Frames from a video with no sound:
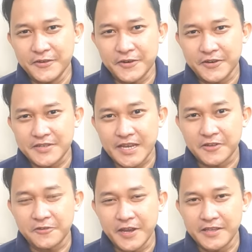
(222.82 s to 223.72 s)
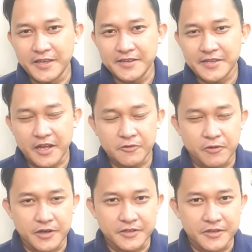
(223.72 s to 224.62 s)
your second grading, second
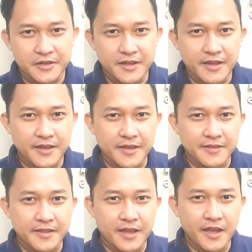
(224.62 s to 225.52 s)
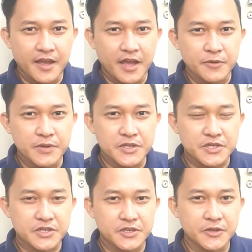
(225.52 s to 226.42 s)
quarter, and I
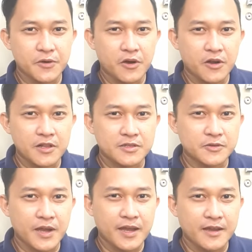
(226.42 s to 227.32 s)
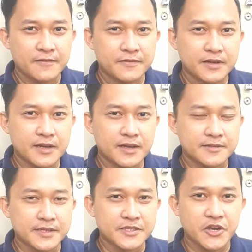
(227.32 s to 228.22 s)
wish you all to have
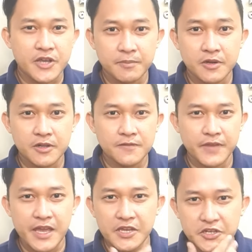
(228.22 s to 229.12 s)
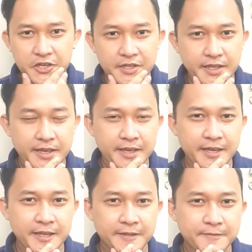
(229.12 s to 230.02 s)
an enjoyable vacation
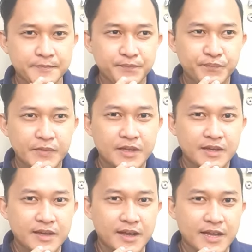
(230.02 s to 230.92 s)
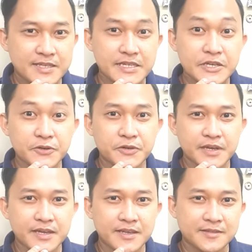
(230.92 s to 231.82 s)
and see
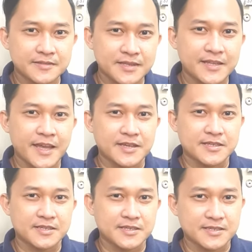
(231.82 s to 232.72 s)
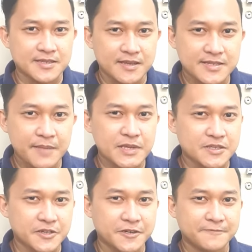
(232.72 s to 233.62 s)
you in the next
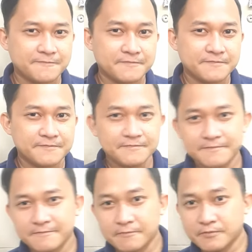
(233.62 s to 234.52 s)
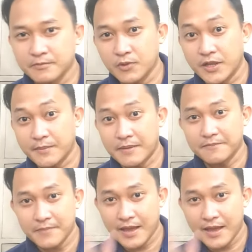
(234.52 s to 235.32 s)
semester. Wala naman.